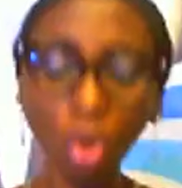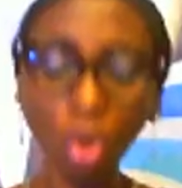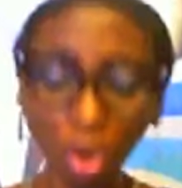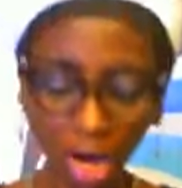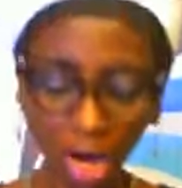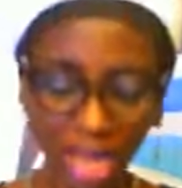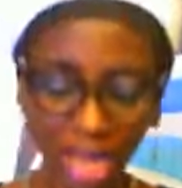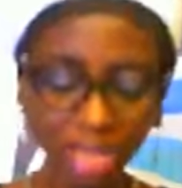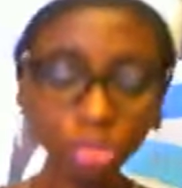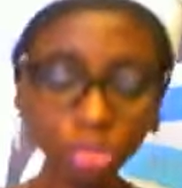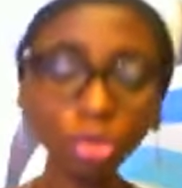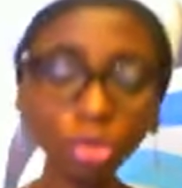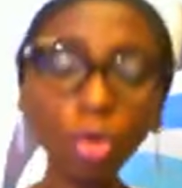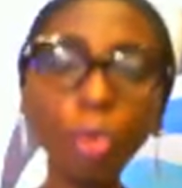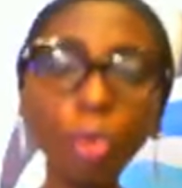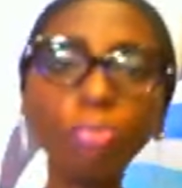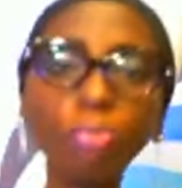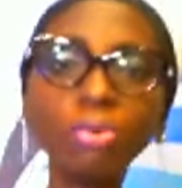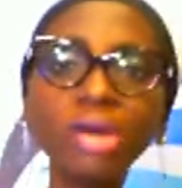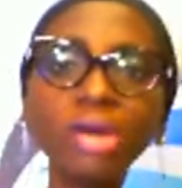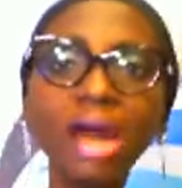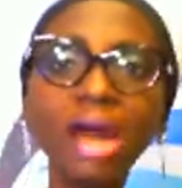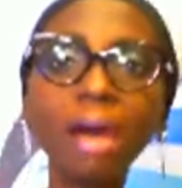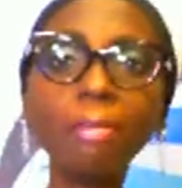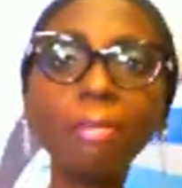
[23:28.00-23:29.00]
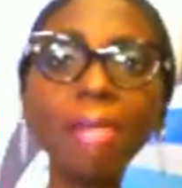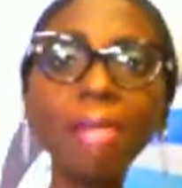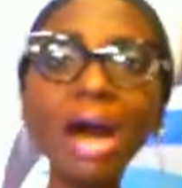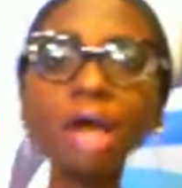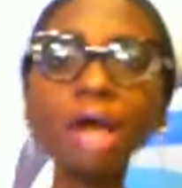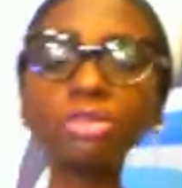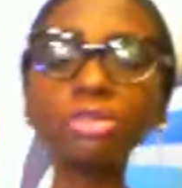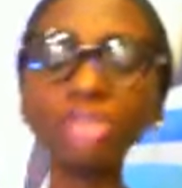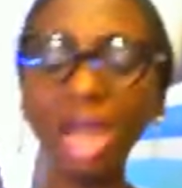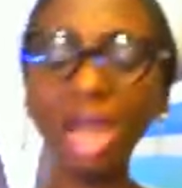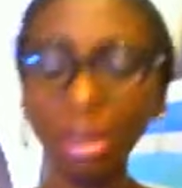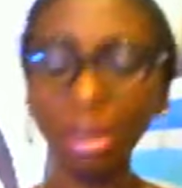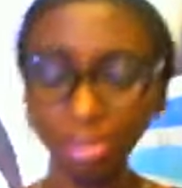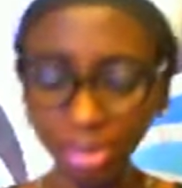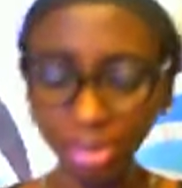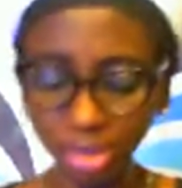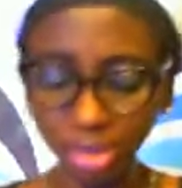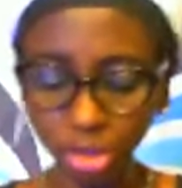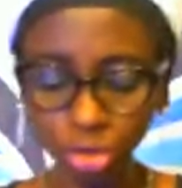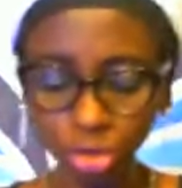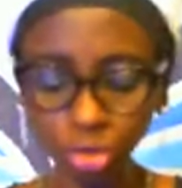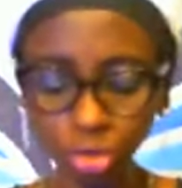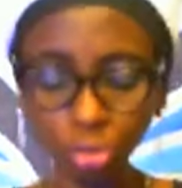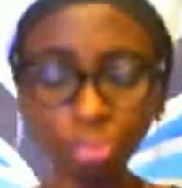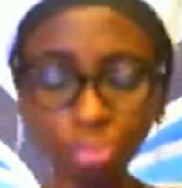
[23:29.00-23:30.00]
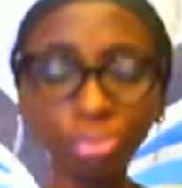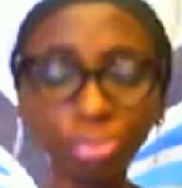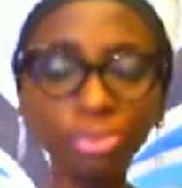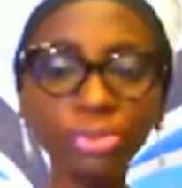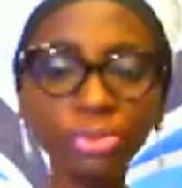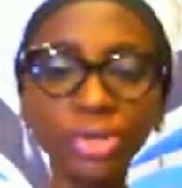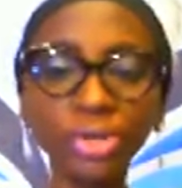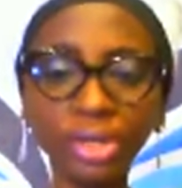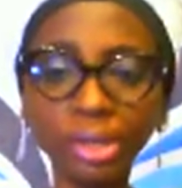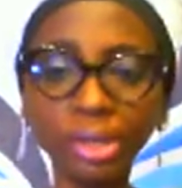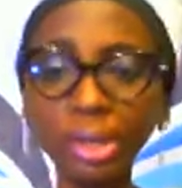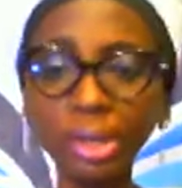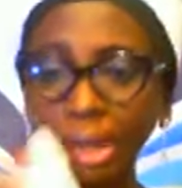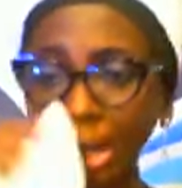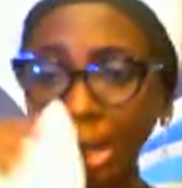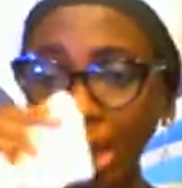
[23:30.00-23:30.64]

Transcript: Let's open our mouth and begin to pray.